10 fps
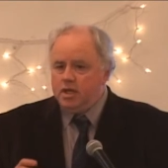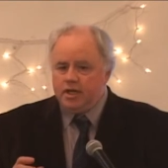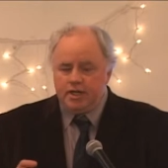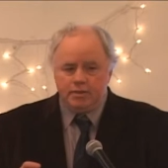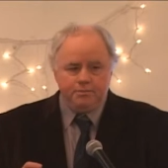
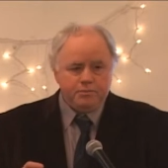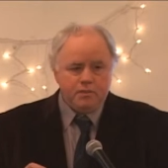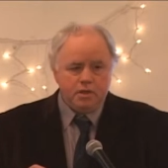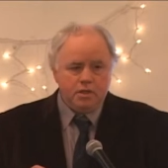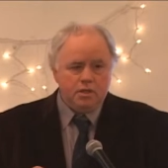
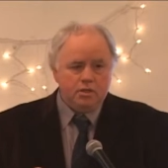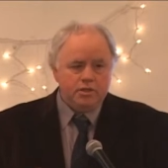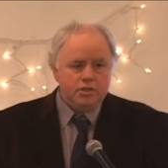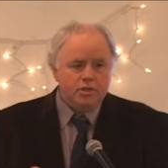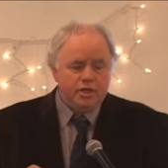Um, you know,
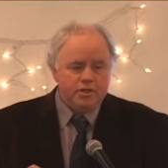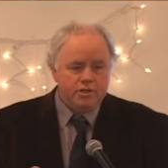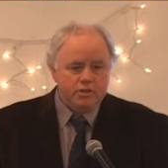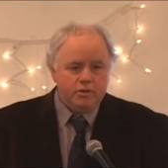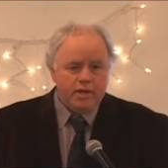on the on the
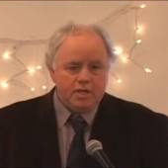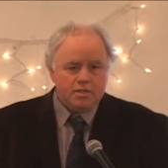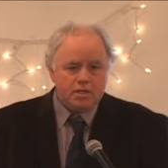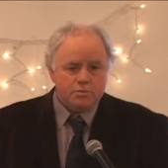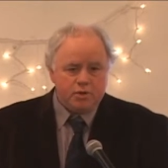Juneau
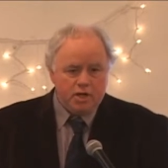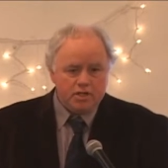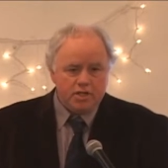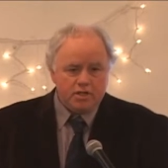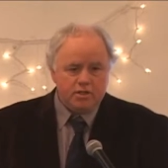Access
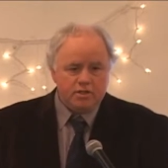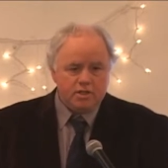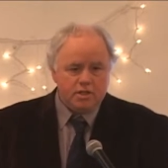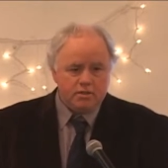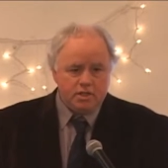project, there's
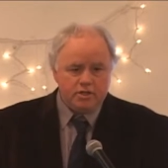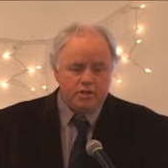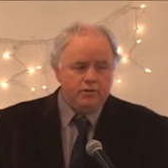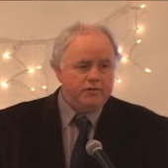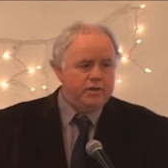a, a
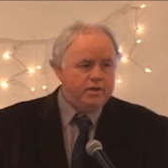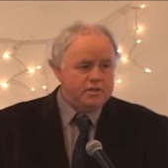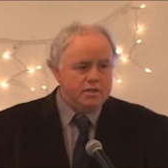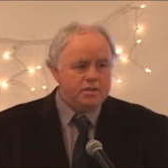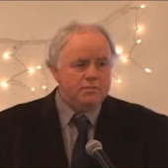shuttle ferry
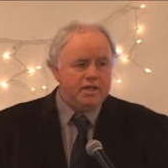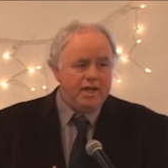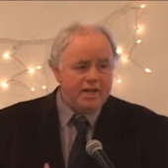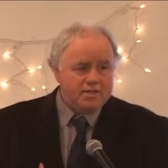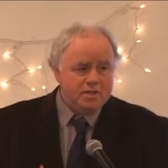system at
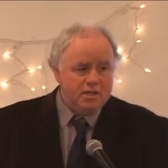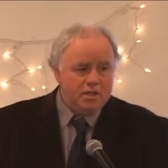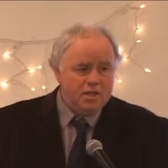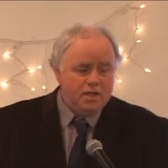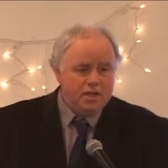
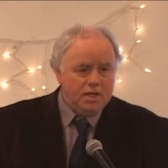Katzehin,